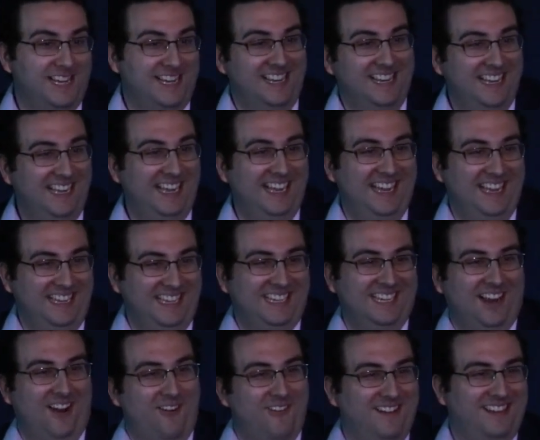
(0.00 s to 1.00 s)

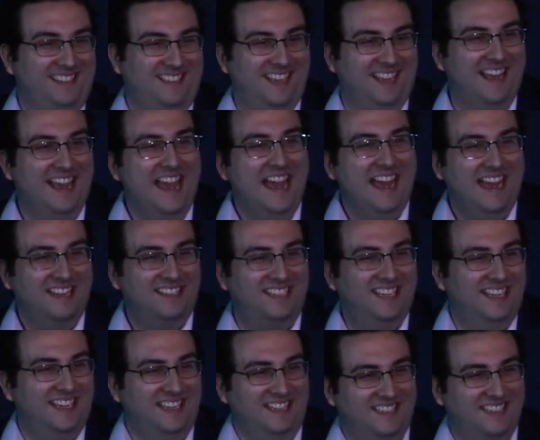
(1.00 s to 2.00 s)

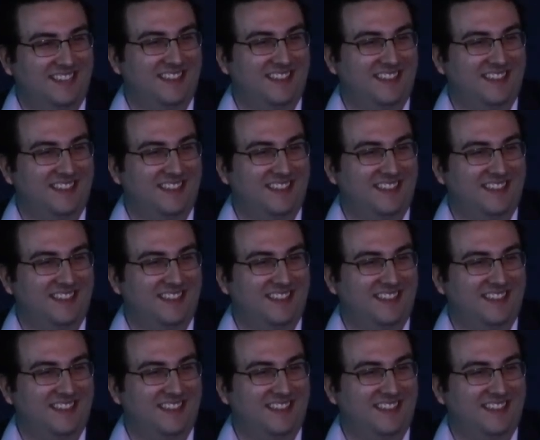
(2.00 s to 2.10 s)
to